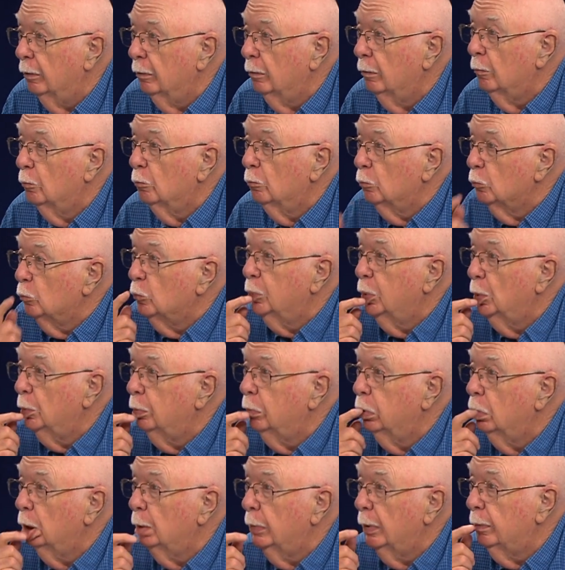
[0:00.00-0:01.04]
Mm-hmm.
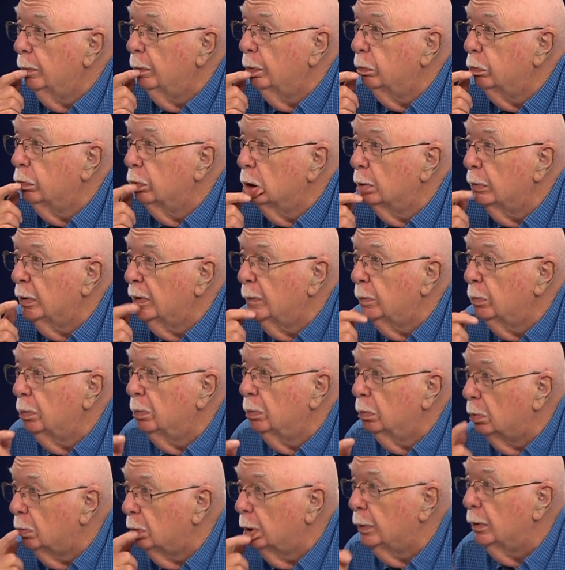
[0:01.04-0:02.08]
Something
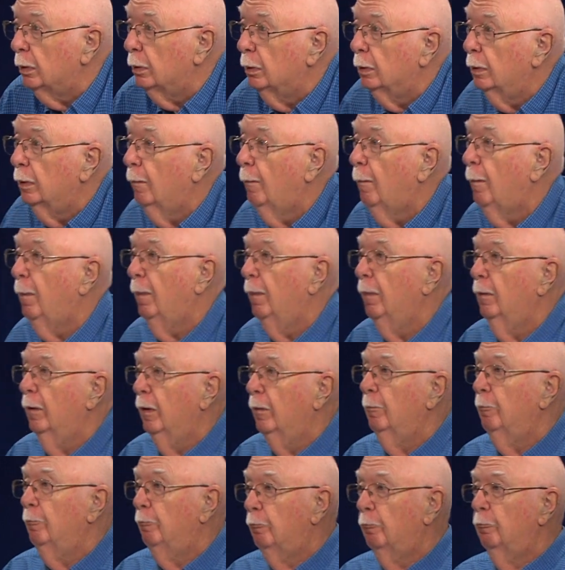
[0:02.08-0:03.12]

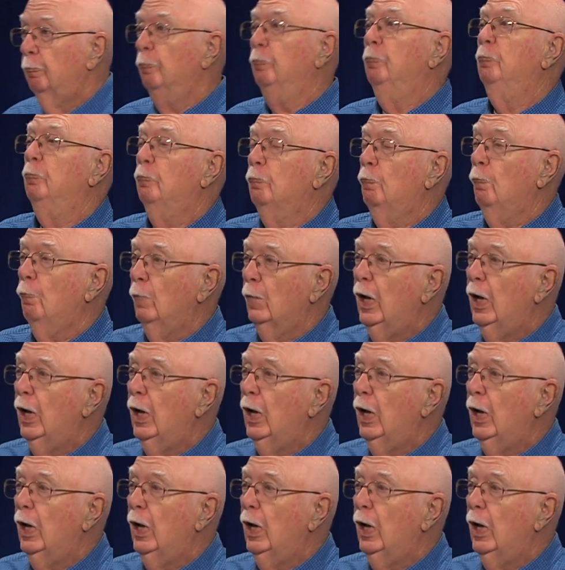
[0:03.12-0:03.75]
the Germans had.